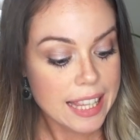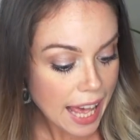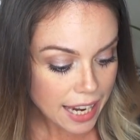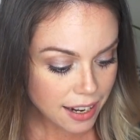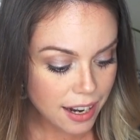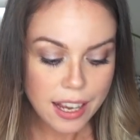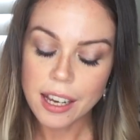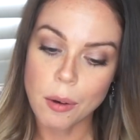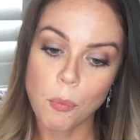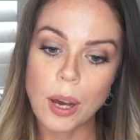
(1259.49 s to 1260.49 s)
Then
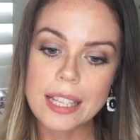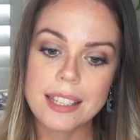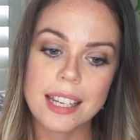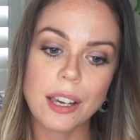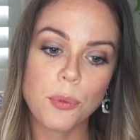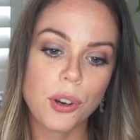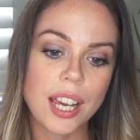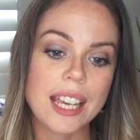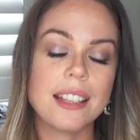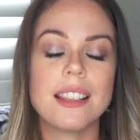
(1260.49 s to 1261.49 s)
come Wednesday, we're
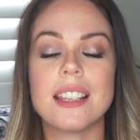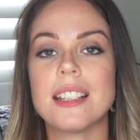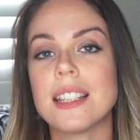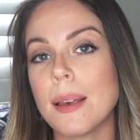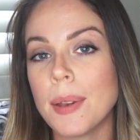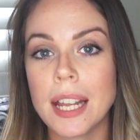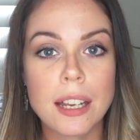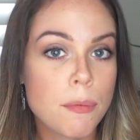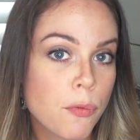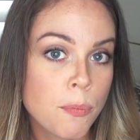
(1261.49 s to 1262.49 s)
in the
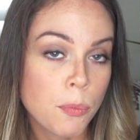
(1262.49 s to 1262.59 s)
disseminating